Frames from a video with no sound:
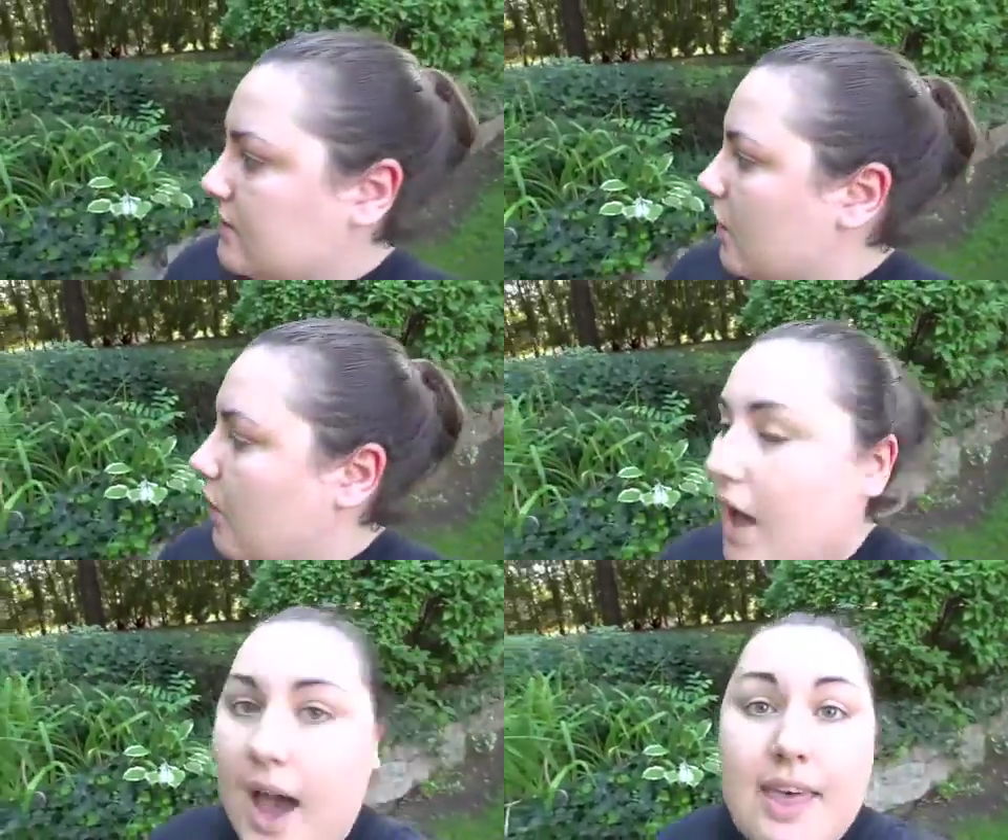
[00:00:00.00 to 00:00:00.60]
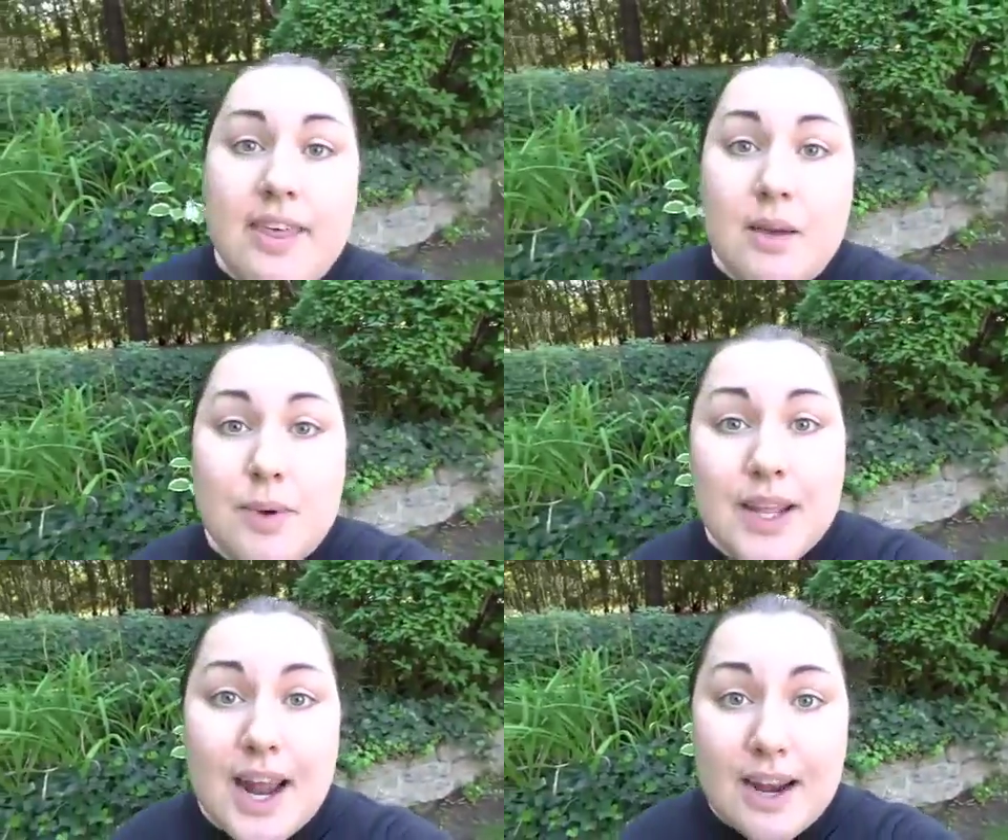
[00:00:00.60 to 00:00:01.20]
So I think I'm
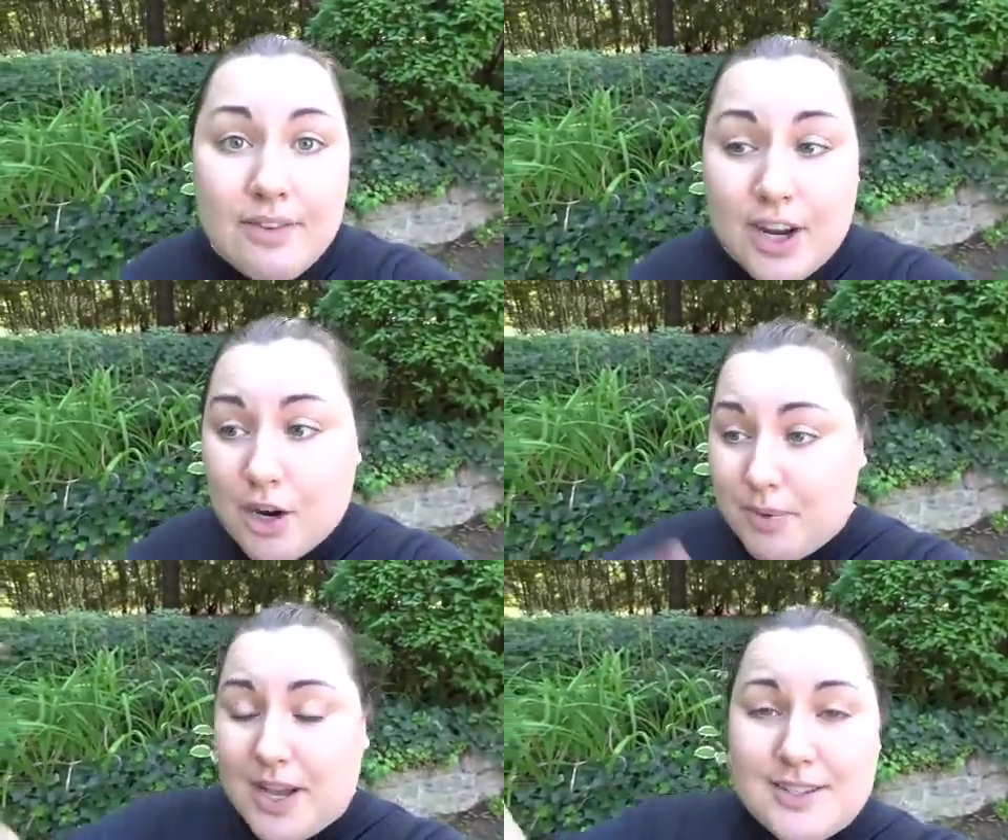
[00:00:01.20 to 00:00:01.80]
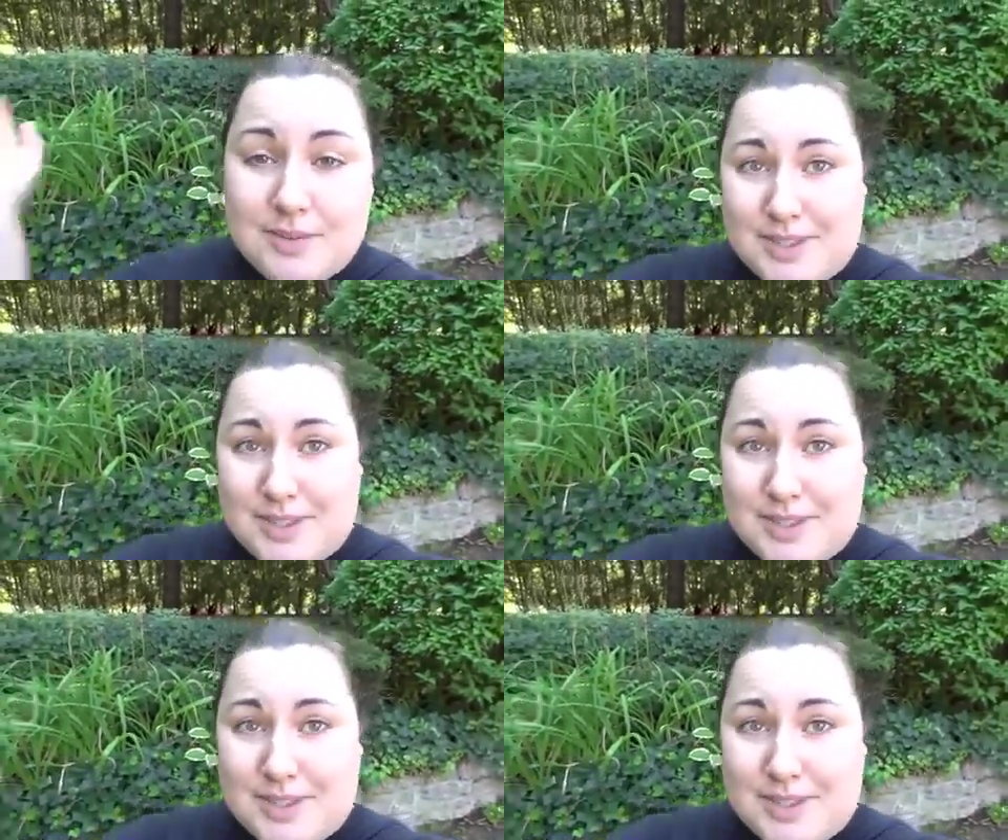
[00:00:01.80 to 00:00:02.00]
going to get out of here because the